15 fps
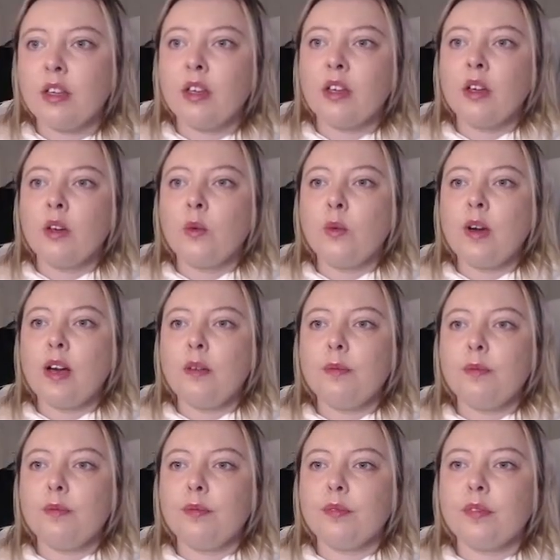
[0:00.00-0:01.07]
Well,
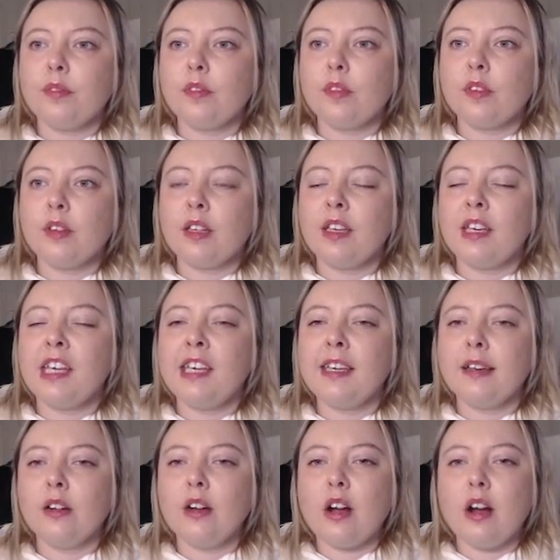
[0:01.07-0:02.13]

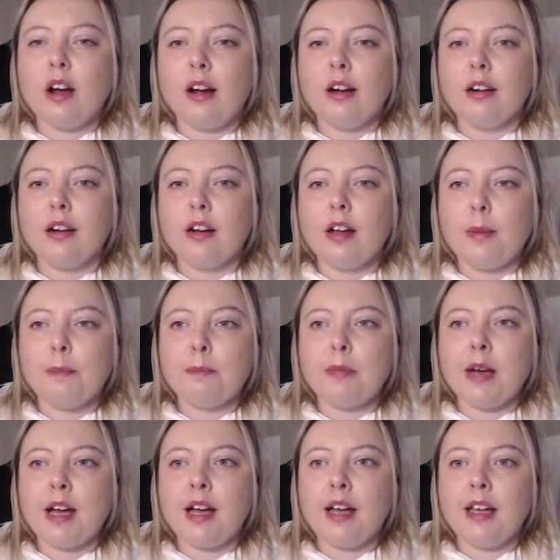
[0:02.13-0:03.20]
here are
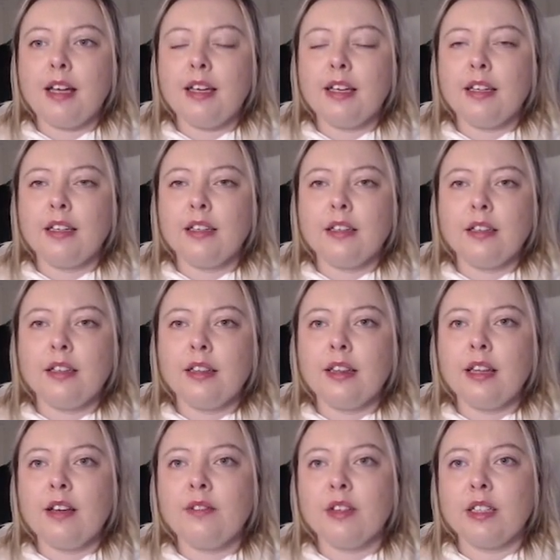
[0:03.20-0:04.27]
my
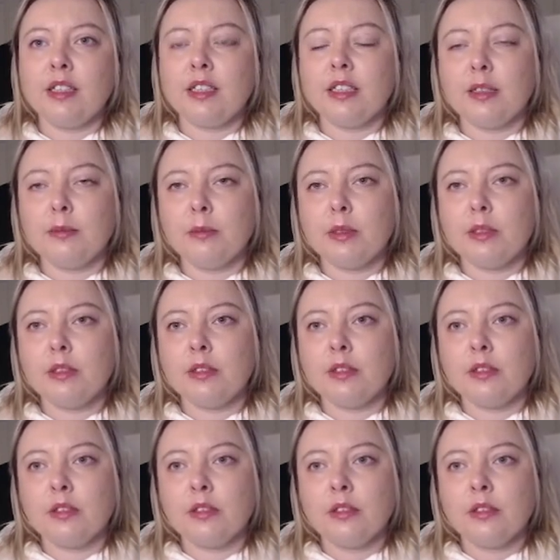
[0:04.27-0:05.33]
lovely tips
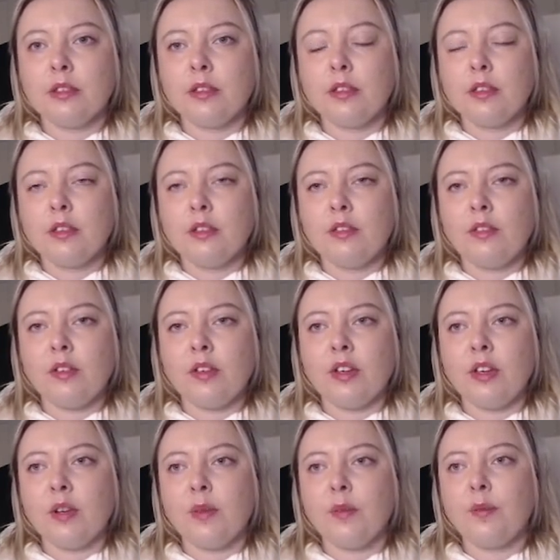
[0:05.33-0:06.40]
for you.
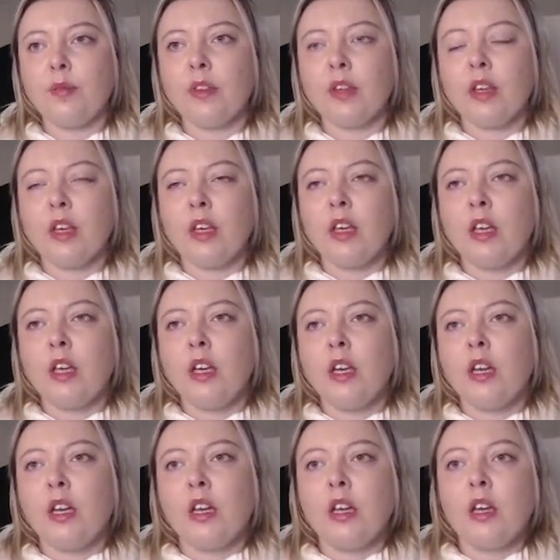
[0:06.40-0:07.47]

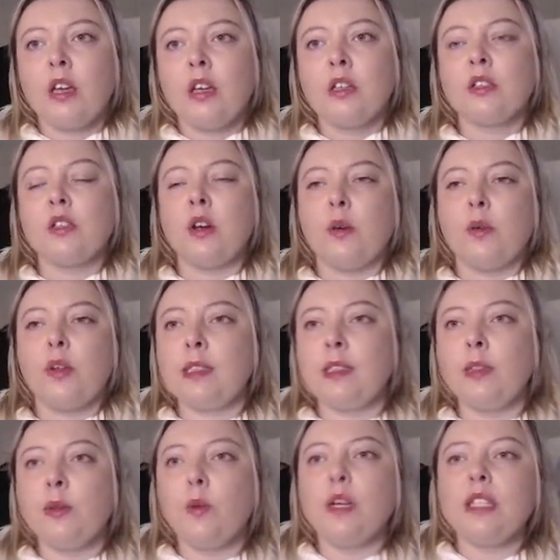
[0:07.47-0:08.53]
So,
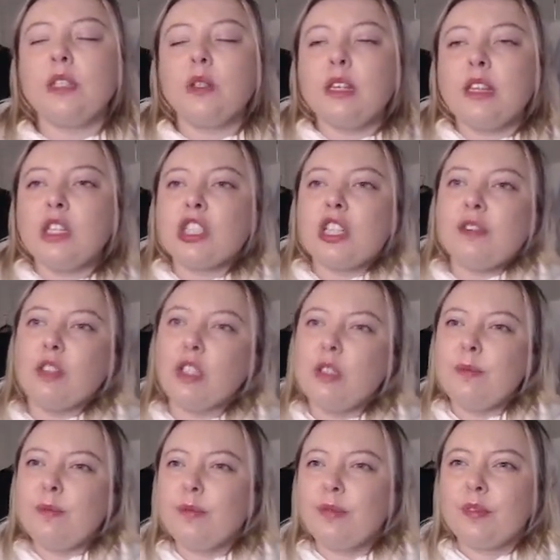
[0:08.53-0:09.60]
once you get the shovel,
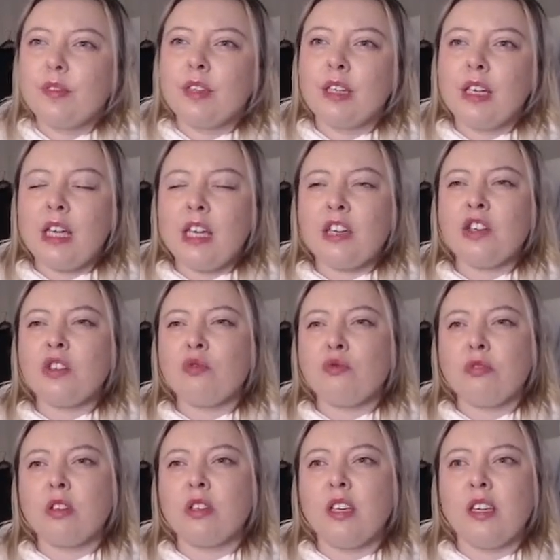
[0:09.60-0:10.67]
it is
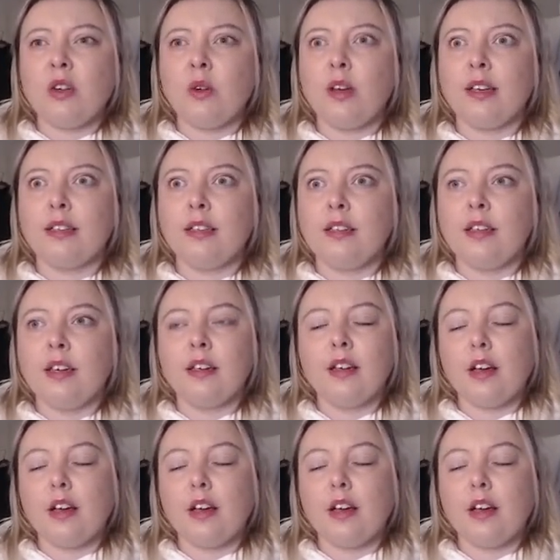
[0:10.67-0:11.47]
really annoying to dig.